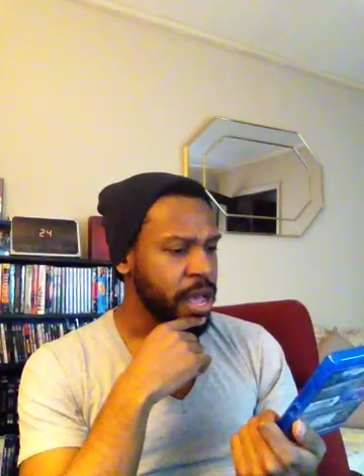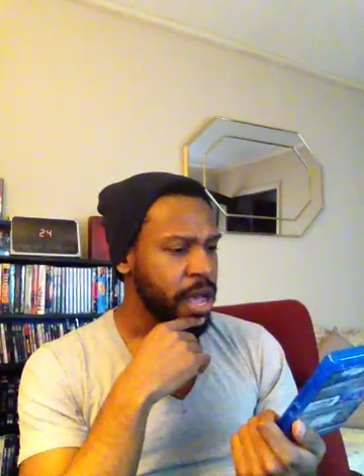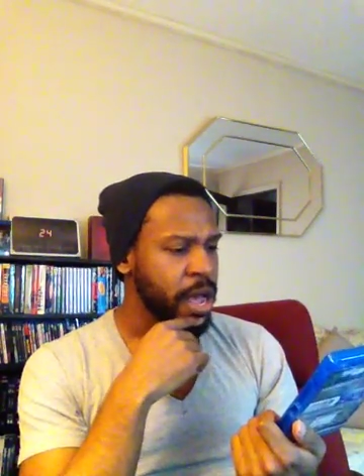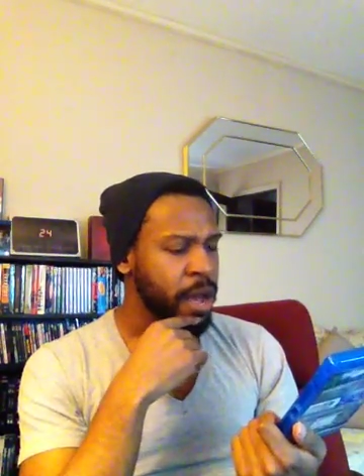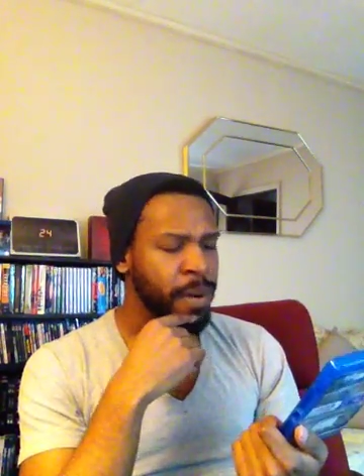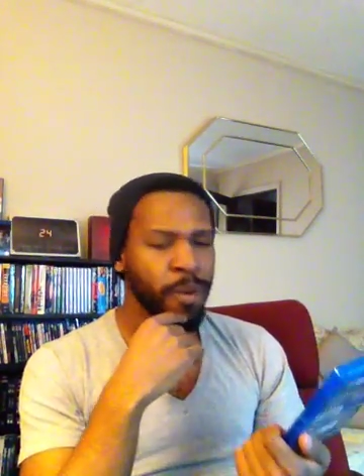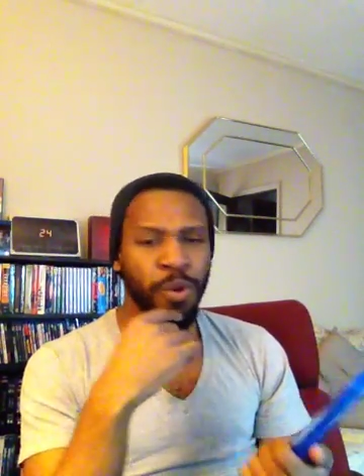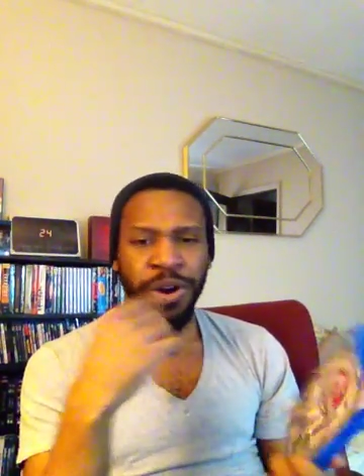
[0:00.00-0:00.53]

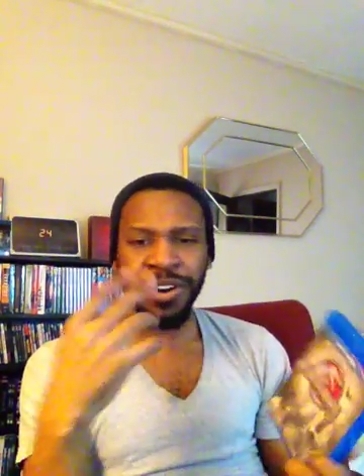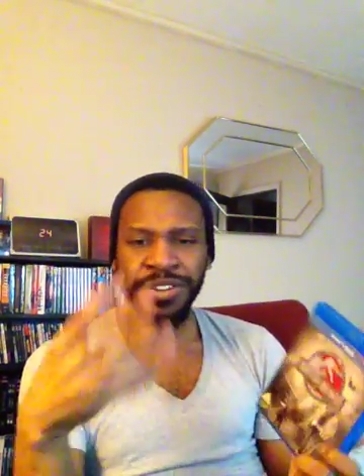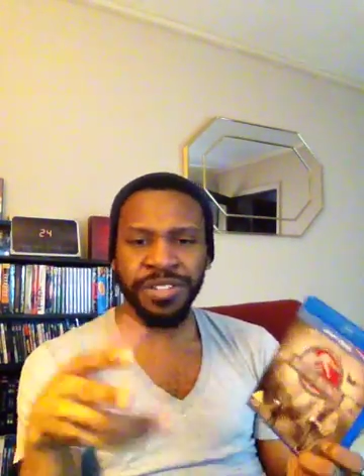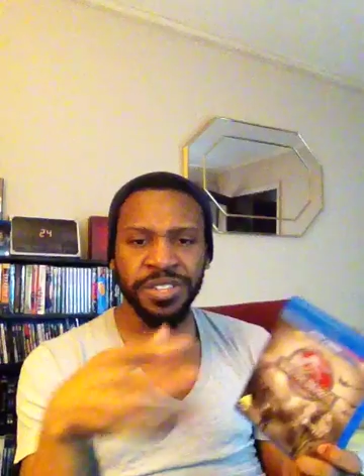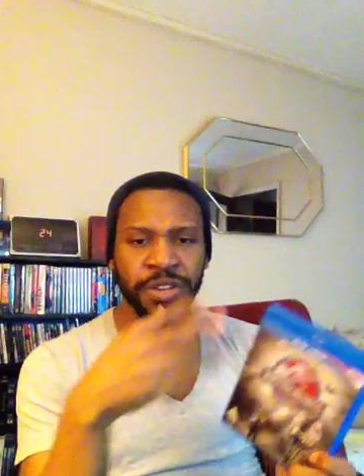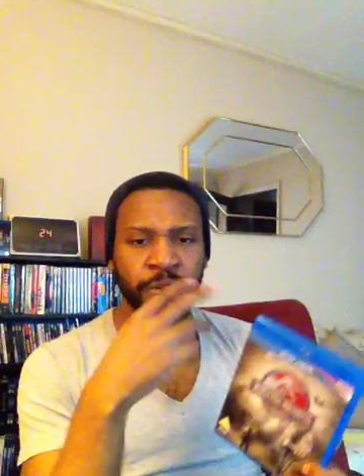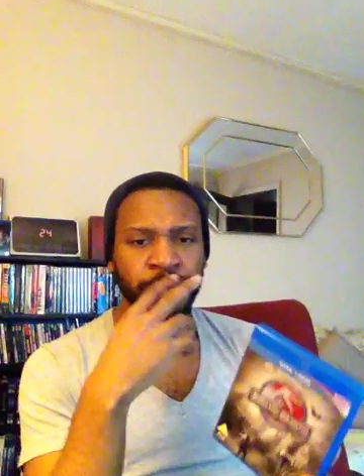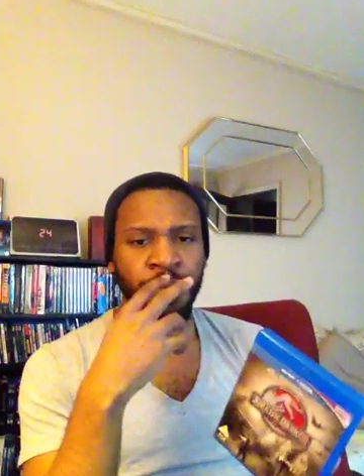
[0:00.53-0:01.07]
I wanted to
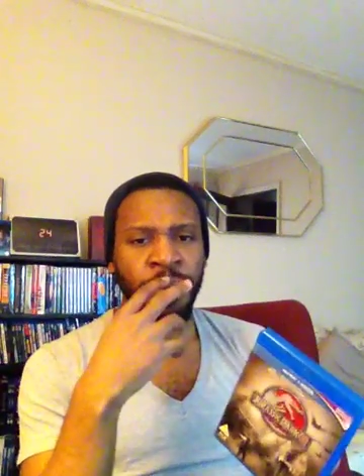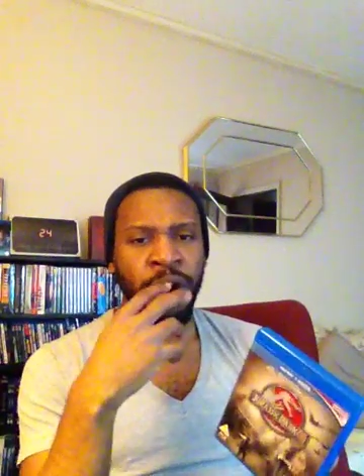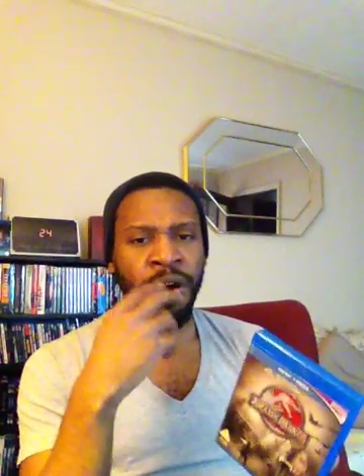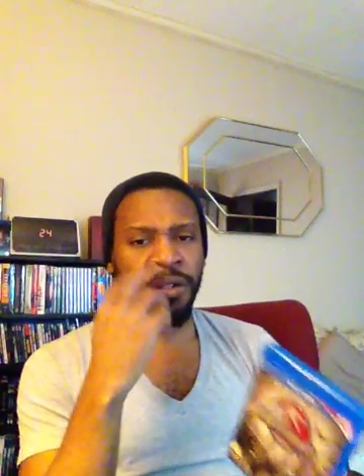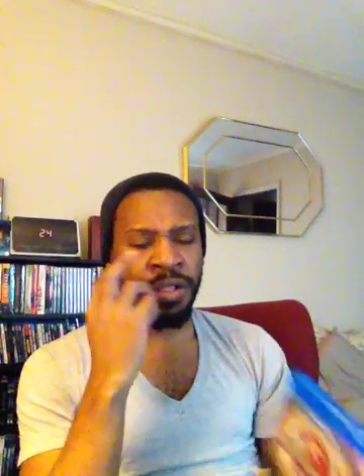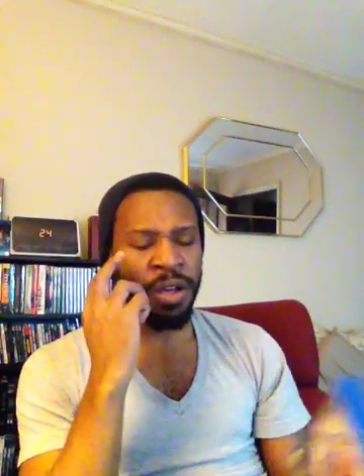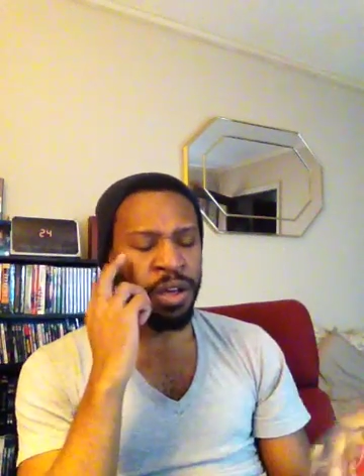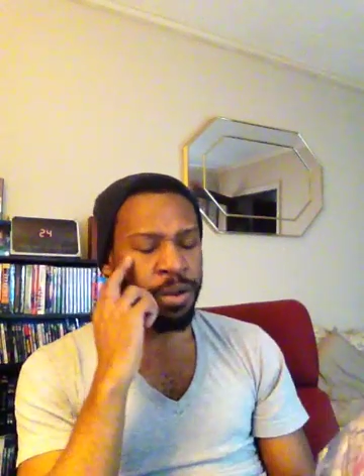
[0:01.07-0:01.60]
scoop them
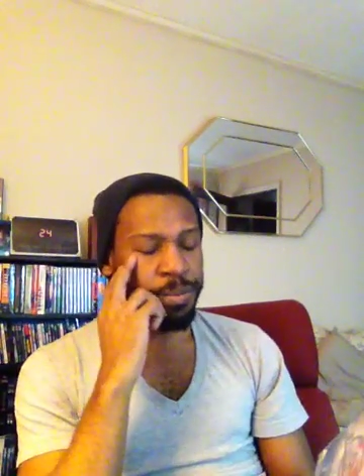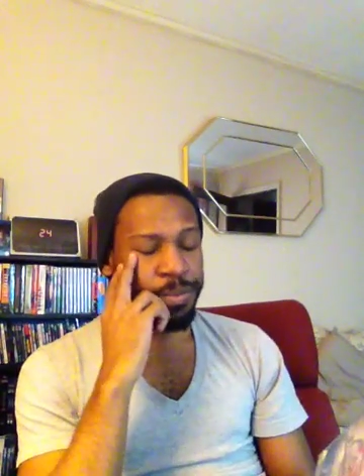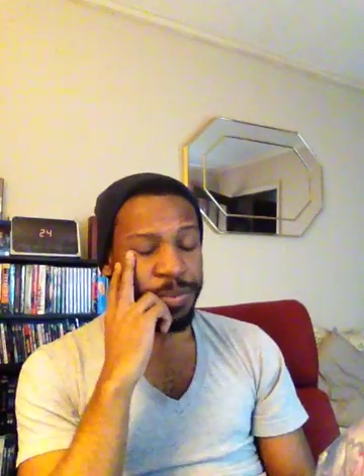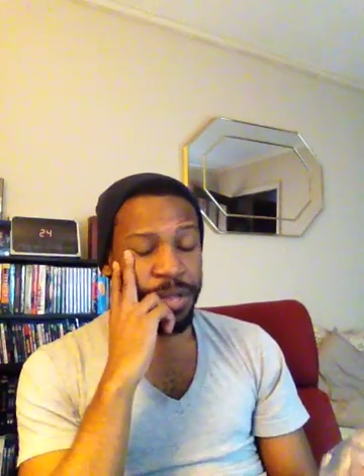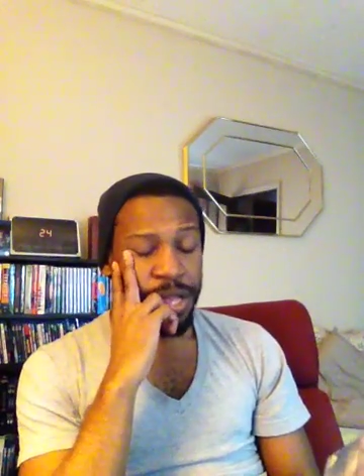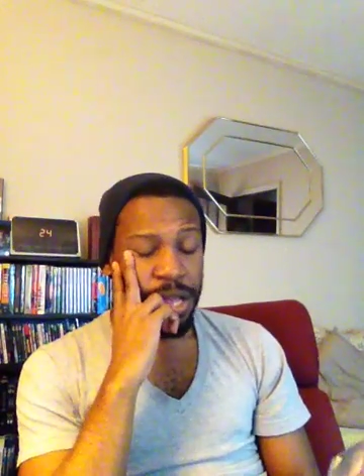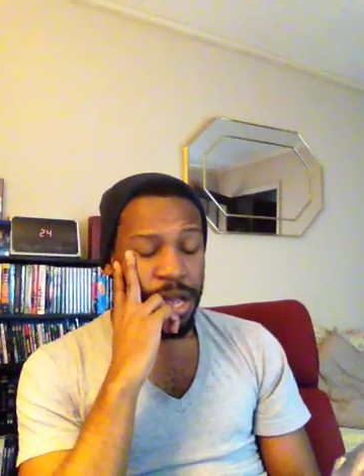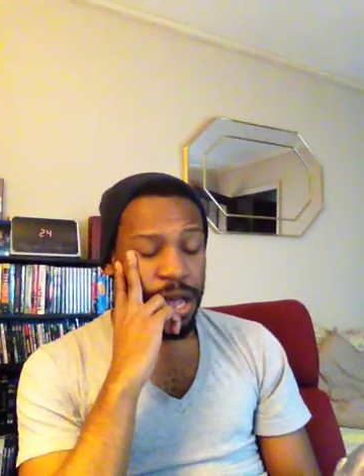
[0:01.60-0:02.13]
all
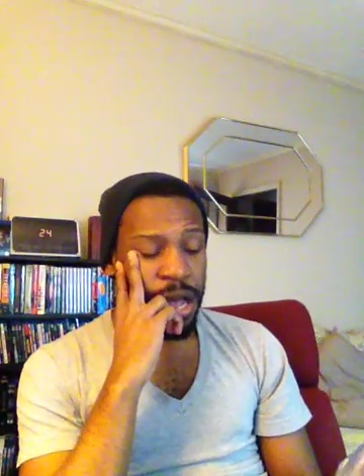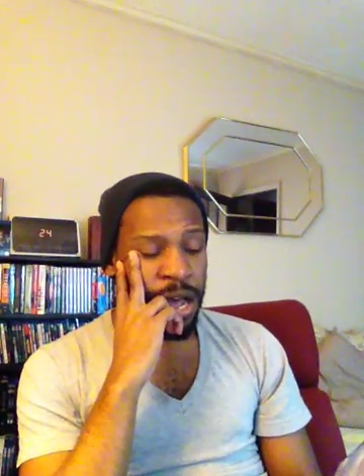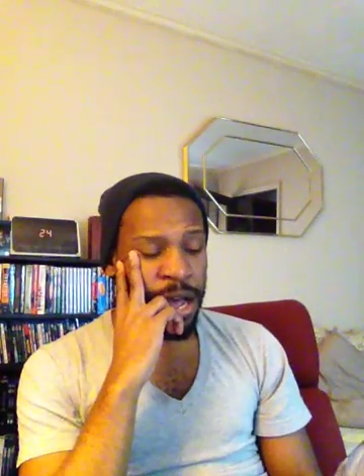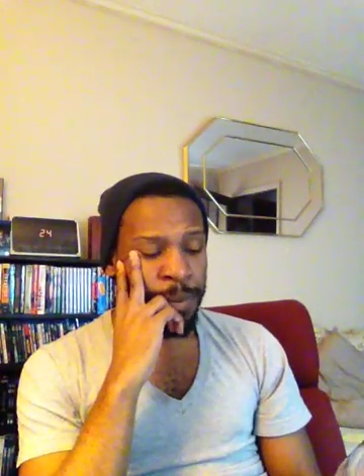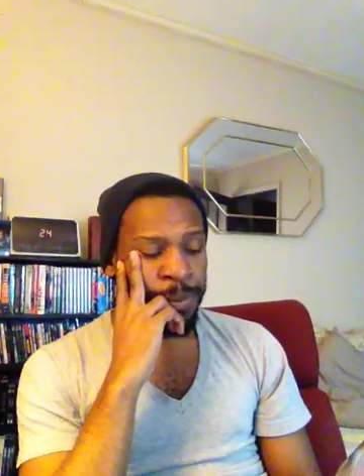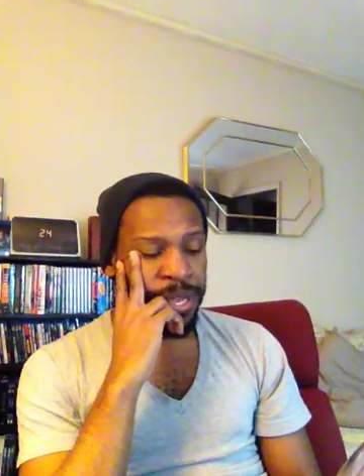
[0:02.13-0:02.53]
up,